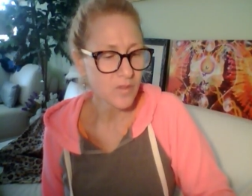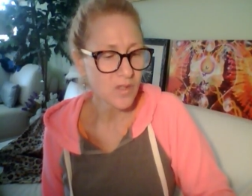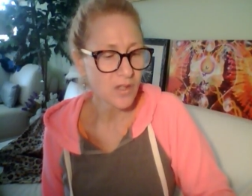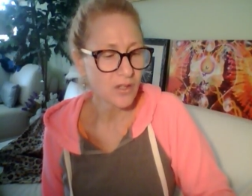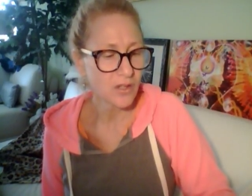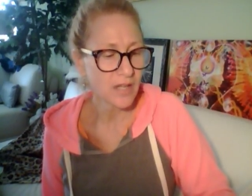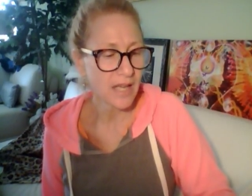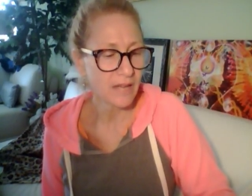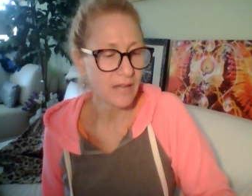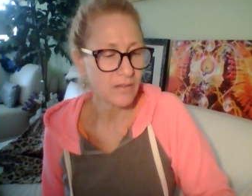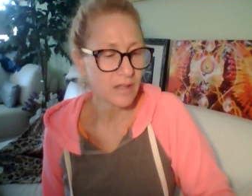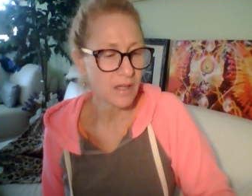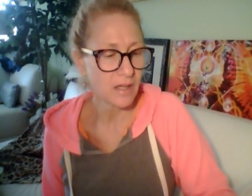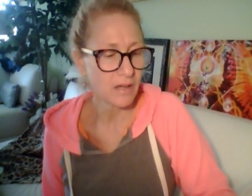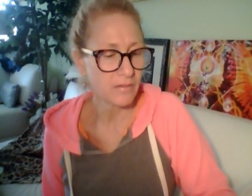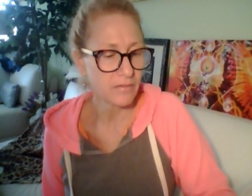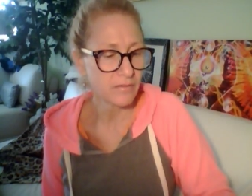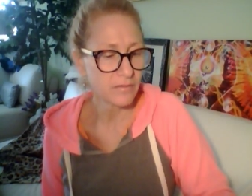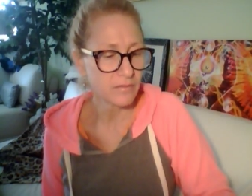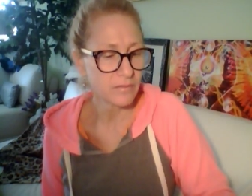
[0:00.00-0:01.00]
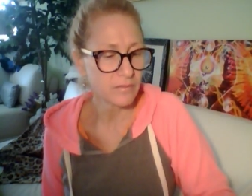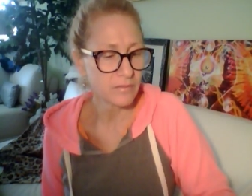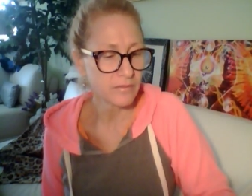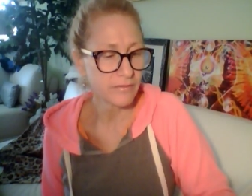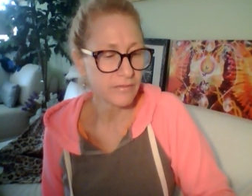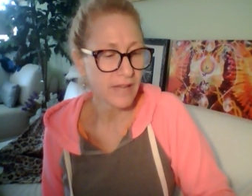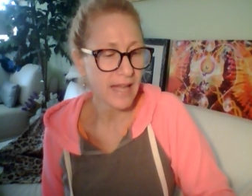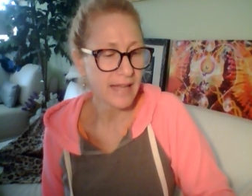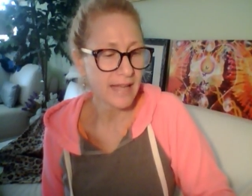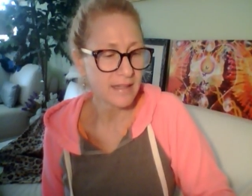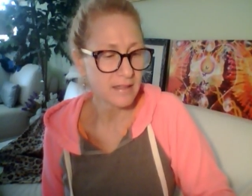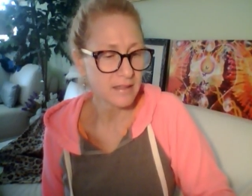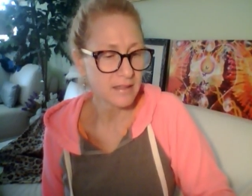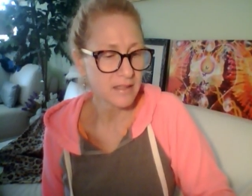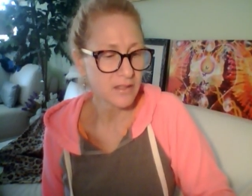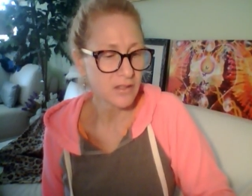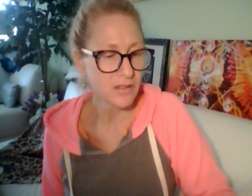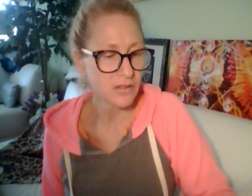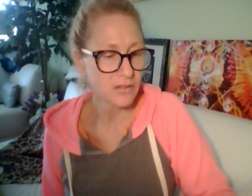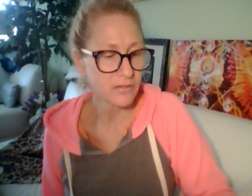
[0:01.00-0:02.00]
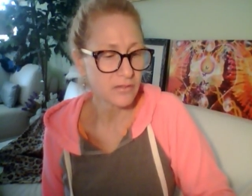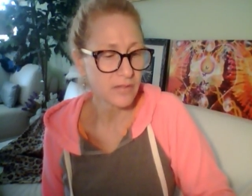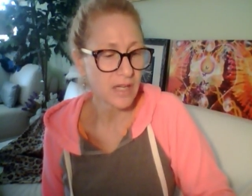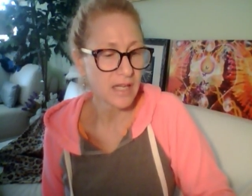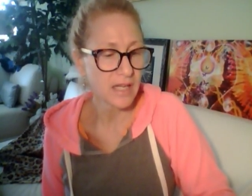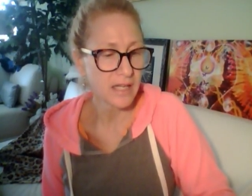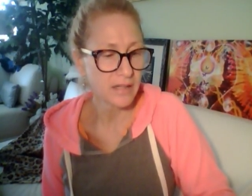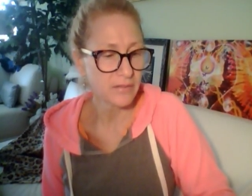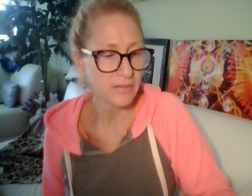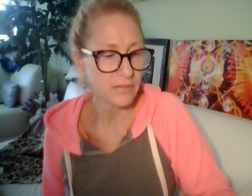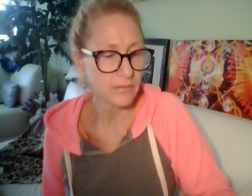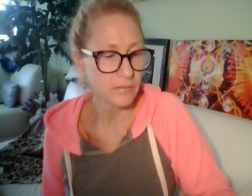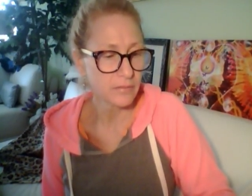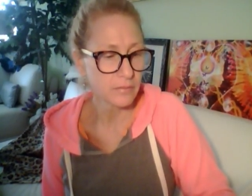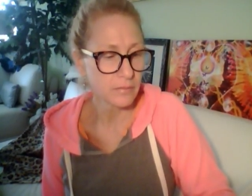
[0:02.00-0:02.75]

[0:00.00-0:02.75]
so that you'd have enough fat to survive.